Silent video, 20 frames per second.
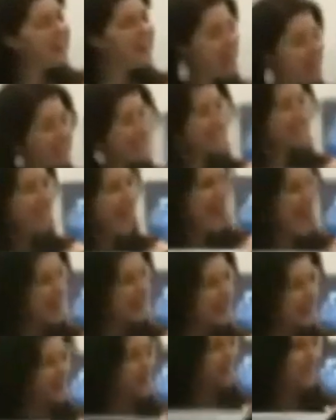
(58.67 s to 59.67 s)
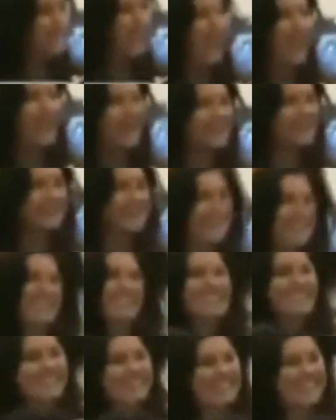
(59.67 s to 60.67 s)

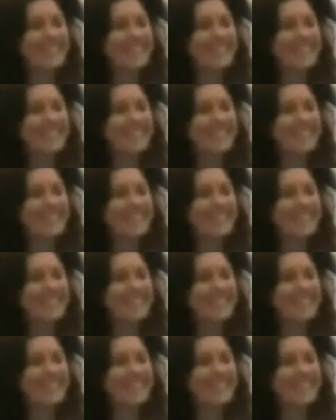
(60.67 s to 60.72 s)
Nothing is said.